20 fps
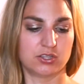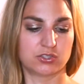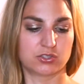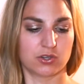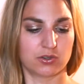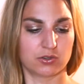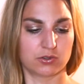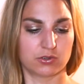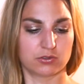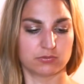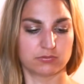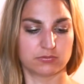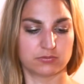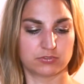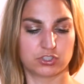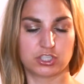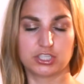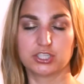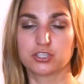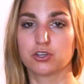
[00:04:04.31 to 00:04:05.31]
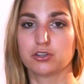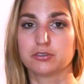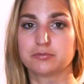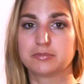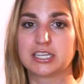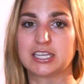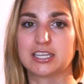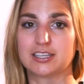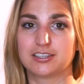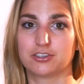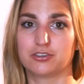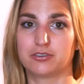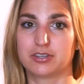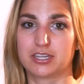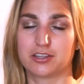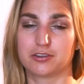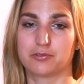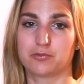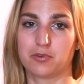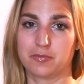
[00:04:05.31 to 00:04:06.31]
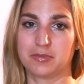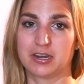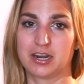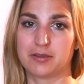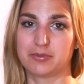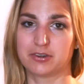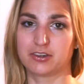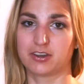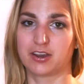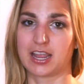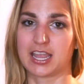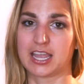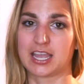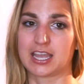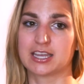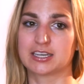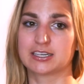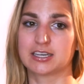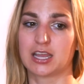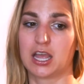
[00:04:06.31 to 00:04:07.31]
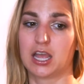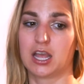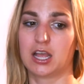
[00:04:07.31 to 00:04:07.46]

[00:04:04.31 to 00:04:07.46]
So she told me, you know, either warm it up in your hand,